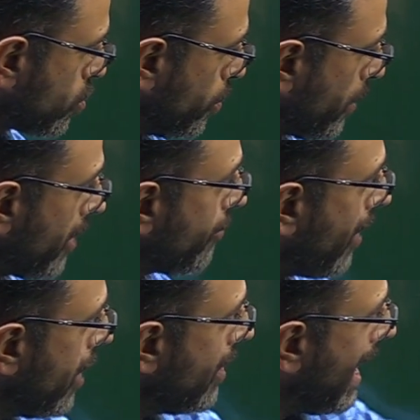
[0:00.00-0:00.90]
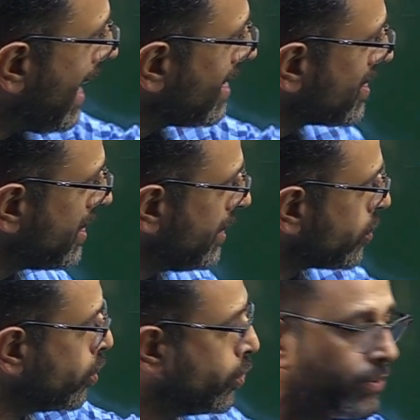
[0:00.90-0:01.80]
is 2.5 and 3,
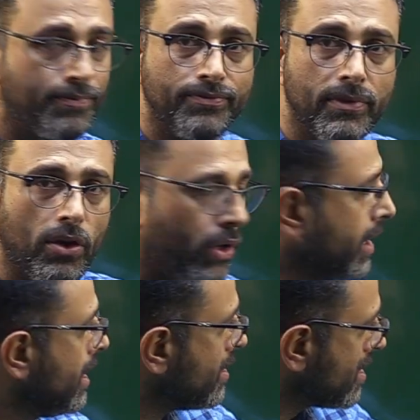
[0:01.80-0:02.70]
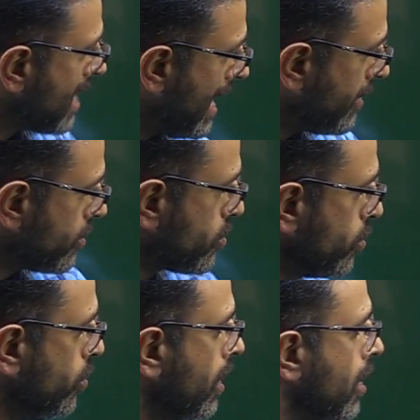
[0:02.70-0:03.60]
2. Okay, this height is
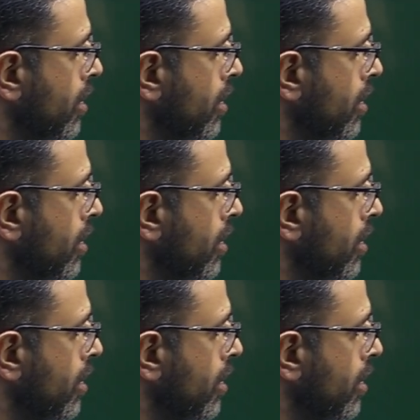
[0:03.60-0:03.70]
2.